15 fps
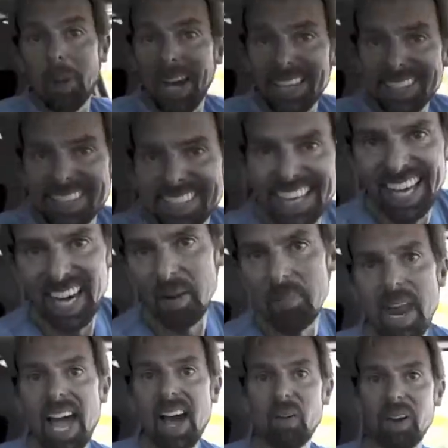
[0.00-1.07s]
pet and
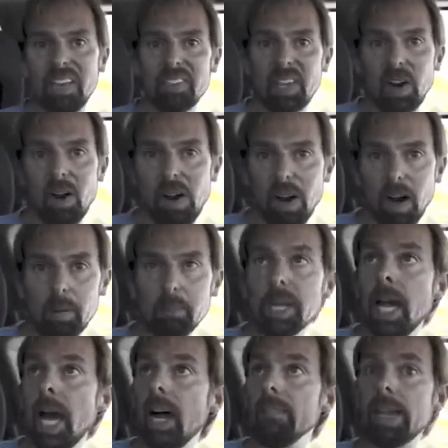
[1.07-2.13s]
I'm now in the car.
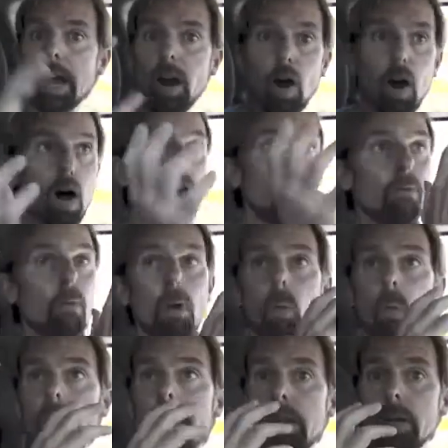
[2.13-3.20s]
I've got all
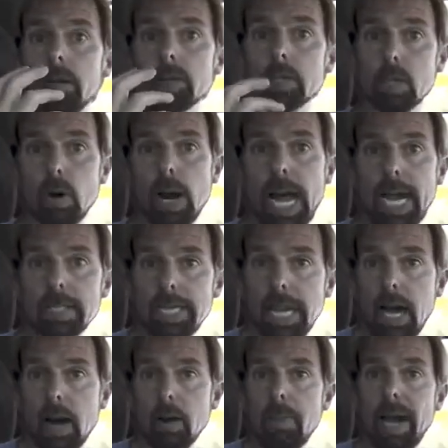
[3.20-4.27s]
four windows cracked
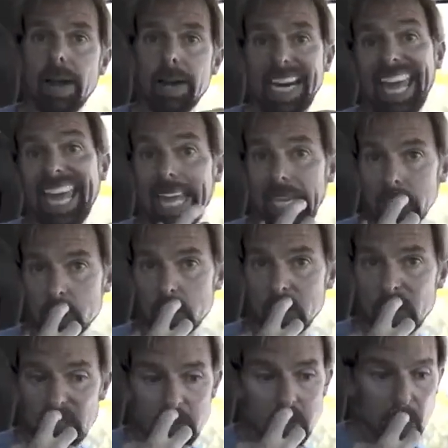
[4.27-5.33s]
down about an
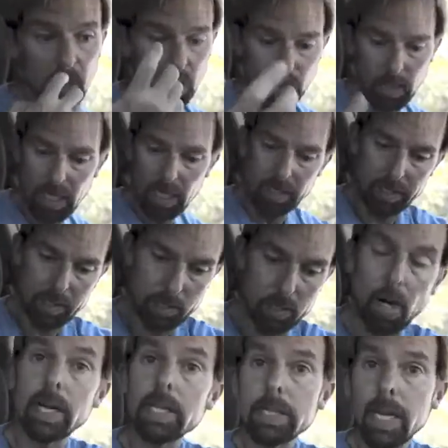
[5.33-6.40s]
inch. So let's
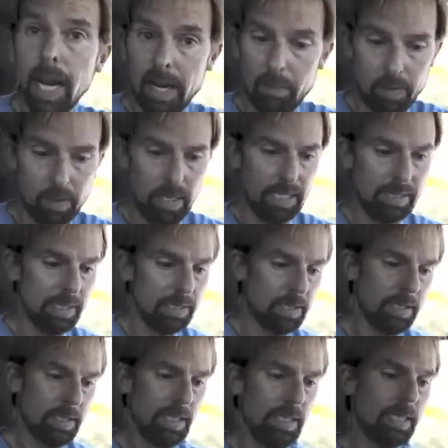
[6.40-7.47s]
start a timer and let's
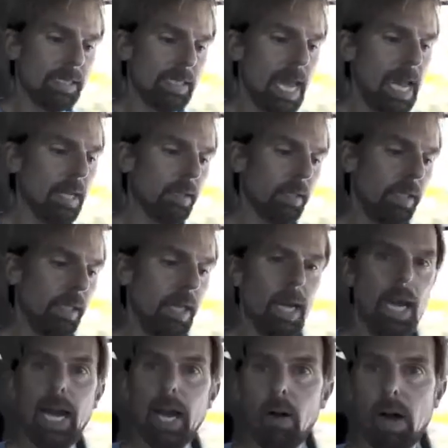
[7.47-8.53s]
see exactly
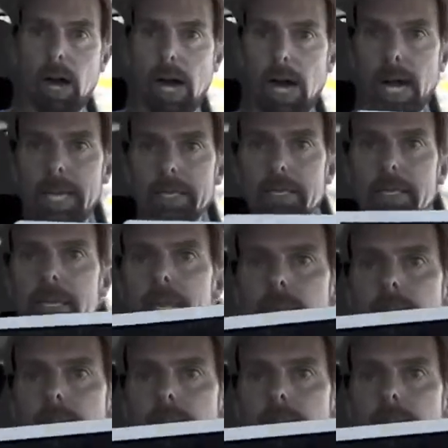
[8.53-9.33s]
how hot